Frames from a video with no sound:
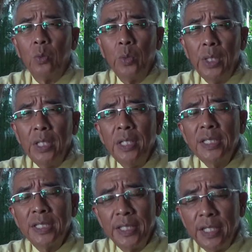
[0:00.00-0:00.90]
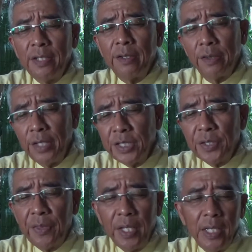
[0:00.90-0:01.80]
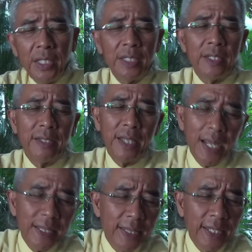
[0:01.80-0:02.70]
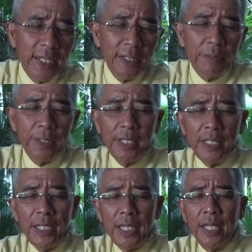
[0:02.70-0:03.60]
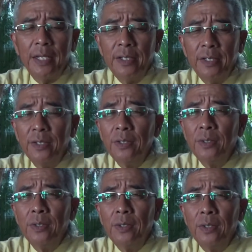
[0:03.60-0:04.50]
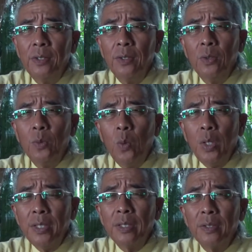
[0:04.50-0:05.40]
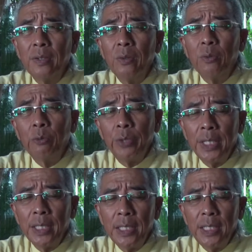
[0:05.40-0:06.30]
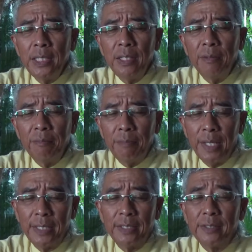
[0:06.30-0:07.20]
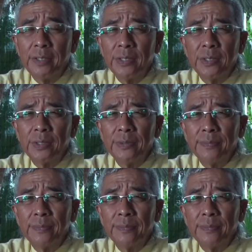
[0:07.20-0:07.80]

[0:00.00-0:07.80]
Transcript: We seek this thing and that thing, but in the end, what really matters?